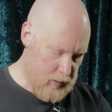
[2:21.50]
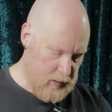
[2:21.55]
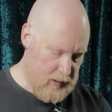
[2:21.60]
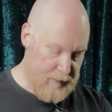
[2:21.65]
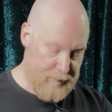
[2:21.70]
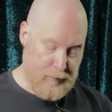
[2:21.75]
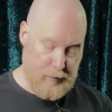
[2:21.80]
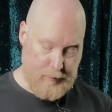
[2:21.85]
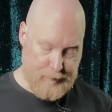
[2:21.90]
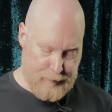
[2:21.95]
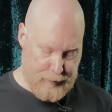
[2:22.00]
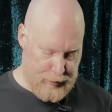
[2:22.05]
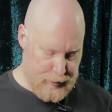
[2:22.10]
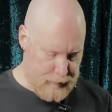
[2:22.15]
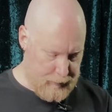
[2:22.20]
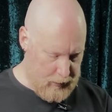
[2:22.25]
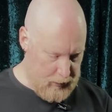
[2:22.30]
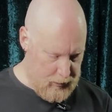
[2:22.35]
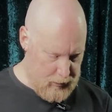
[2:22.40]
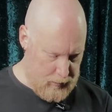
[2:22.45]
level of
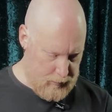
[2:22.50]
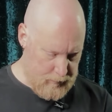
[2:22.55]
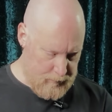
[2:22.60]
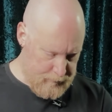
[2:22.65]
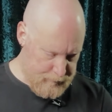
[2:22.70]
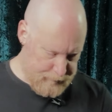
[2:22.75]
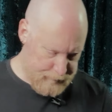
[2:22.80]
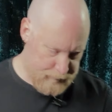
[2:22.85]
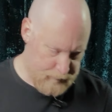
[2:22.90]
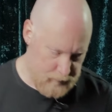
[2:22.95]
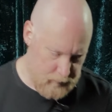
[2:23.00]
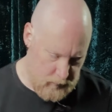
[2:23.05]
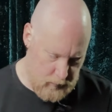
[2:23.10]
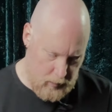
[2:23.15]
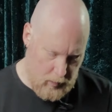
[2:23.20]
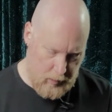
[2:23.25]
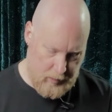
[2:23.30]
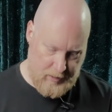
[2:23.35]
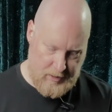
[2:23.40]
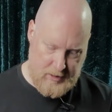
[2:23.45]
restriction
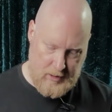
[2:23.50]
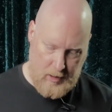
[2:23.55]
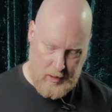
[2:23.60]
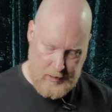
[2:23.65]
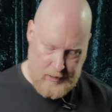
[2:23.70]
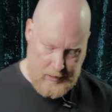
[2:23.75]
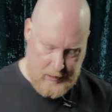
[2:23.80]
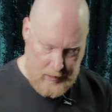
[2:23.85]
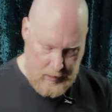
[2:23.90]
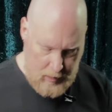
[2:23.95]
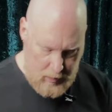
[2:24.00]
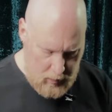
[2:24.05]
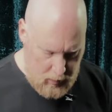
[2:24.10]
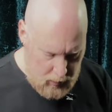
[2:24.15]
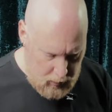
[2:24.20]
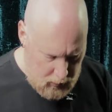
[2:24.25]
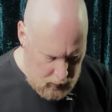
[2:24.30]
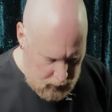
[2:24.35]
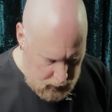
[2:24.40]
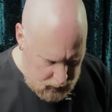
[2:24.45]
on the side here.
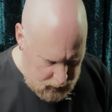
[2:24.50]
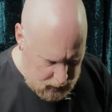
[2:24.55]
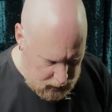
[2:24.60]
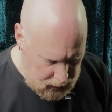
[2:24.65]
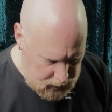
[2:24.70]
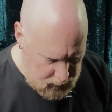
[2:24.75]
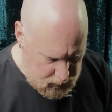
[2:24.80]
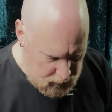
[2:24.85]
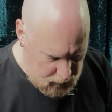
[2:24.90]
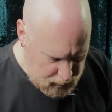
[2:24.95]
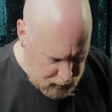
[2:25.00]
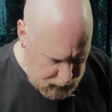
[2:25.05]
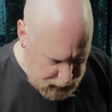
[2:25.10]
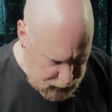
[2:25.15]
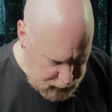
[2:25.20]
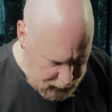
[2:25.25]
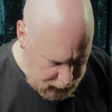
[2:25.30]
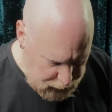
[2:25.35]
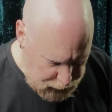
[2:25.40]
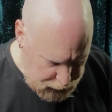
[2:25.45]
So that's
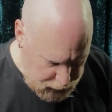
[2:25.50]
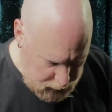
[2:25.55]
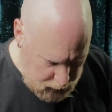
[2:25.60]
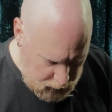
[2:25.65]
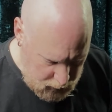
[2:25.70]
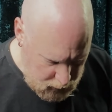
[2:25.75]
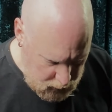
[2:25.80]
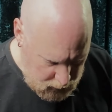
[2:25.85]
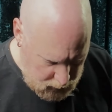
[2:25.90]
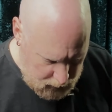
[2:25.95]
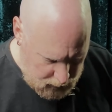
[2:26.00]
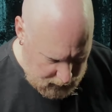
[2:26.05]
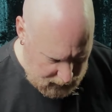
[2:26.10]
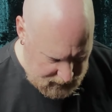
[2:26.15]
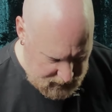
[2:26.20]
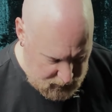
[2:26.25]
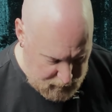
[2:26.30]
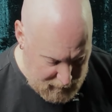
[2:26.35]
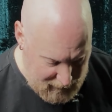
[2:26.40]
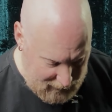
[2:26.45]
restriction,
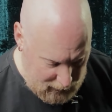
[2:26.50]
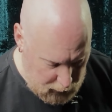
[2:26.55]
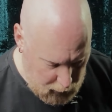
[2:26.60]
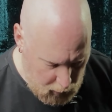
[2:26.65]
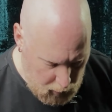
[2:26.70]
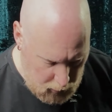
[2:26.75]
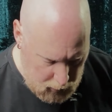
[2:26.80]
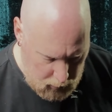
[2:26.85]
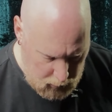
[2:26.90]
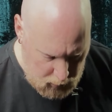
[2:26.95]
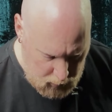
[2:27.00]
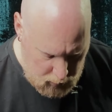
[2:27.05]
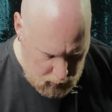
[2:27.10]
that's the main lock,